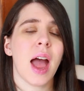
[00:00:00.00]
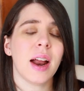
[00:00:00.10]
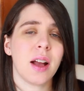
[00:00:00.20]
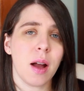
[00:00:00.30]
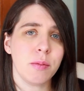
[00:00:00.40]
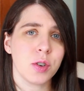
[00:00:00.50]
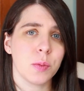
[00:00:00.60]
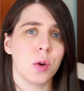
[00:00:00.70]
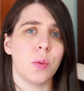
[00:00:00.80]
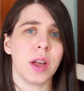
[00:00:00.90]
and
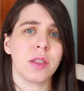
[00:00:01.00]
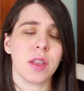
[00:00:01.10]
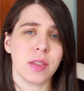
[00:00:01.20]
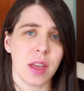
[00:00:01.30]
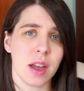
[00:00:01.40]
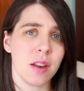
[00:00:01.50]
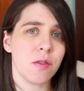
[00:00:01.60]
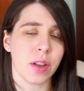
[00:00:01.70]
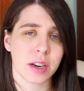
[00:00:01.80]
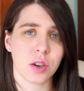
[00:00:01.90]
comfortable with the
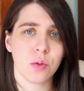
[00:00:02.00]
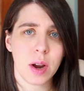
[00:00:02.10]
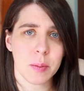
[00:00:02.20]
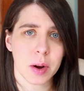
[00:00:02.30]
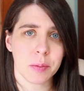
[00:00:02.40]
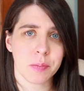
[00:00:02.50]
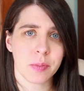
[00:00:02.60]
inflected grammar.